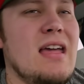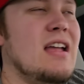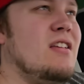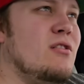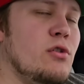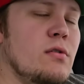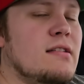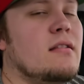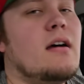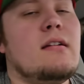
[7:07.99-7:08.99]
And you lose
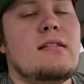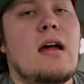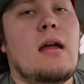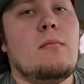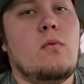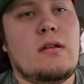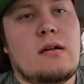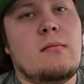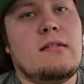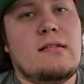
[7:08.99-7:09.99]
a lot of time when it
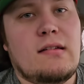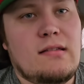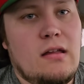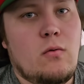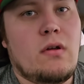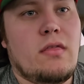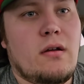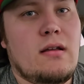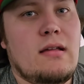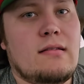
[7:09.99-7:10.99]
comes to 60 to
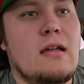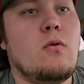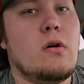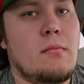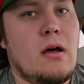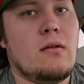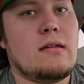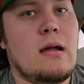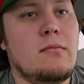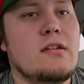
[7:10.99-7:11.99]
130s and quarter mile
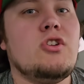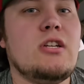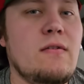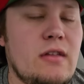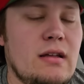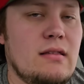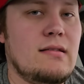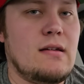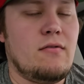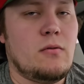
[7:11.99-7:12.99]
times, shifting into
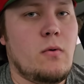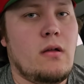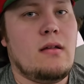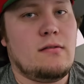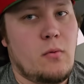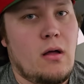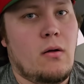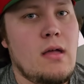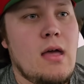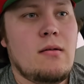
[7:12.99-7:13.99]
seventh as well,
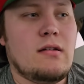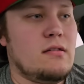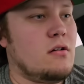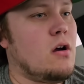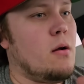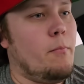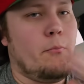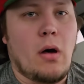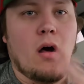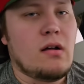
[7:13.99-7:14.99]
because the car
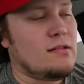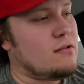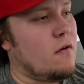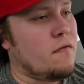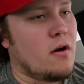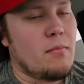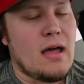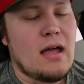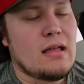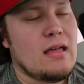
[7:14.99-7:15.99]
bogs so far
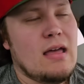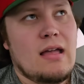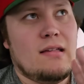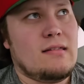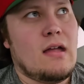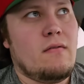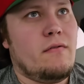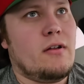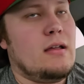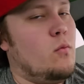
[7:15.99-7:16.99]
back, it's not even
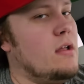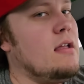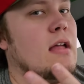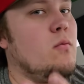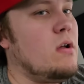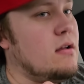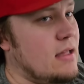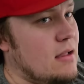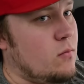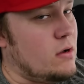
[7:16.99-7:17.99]
funny. We
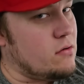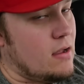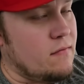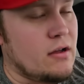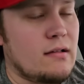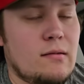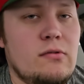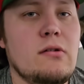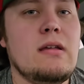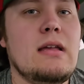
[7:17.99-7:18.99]
don't have custom
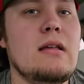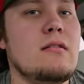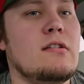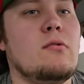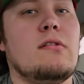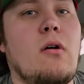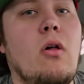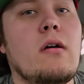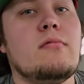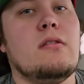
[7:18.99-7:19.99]
tuning either. So it's
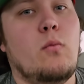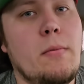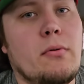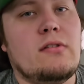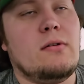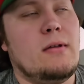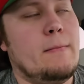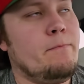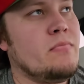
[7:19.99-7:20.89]
all up to the Whipple tuning.